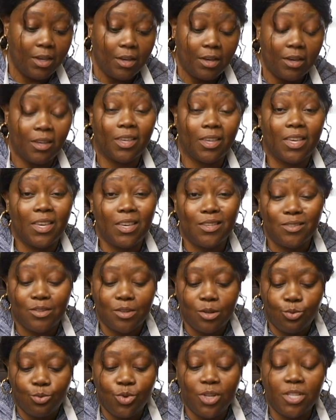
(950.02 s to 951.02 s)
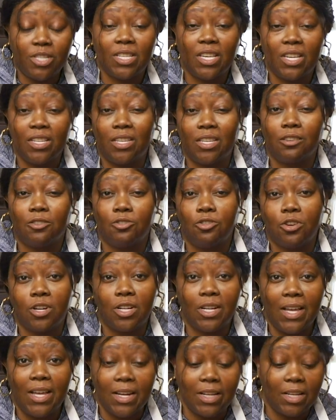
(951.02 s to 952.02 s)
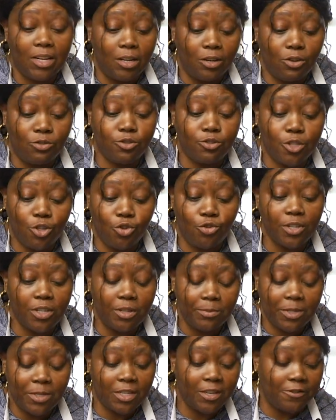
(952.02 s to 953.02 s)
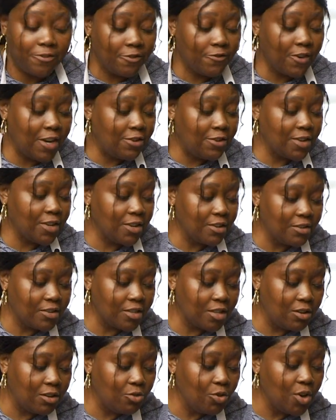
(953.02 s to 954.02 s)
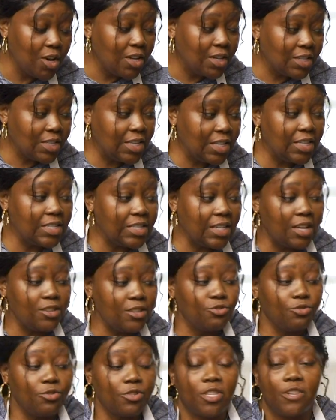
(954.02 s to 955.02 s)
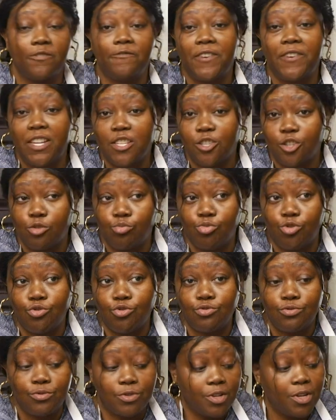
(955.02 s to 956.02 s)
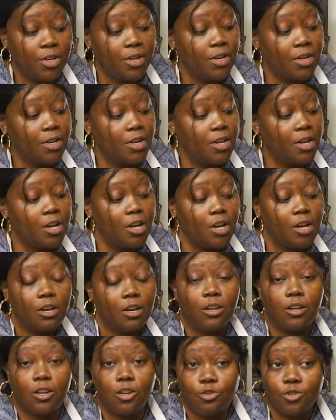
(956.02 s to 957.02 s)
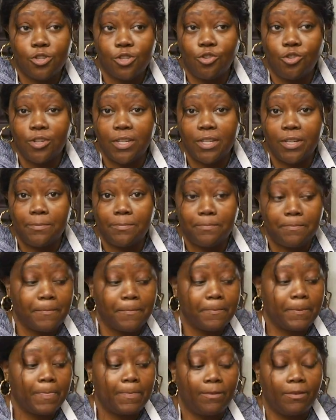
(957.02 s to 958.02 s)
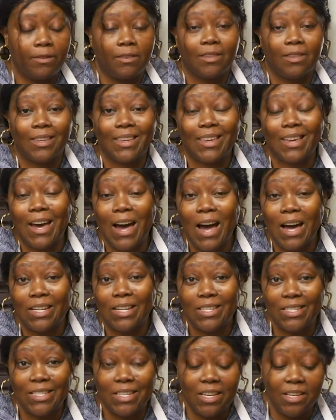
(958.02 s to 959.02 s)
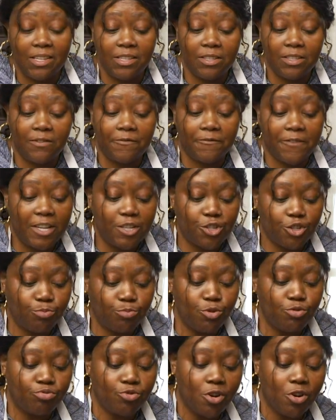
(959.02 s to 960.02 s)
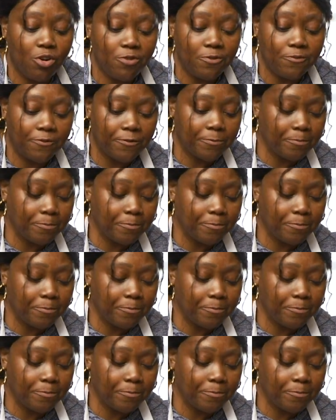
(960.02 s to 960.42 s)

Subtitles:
Again, we tend to cook a lot of low sodium stuff around here. So this, I use the vegetable, low sodium college Inn vegetable broth.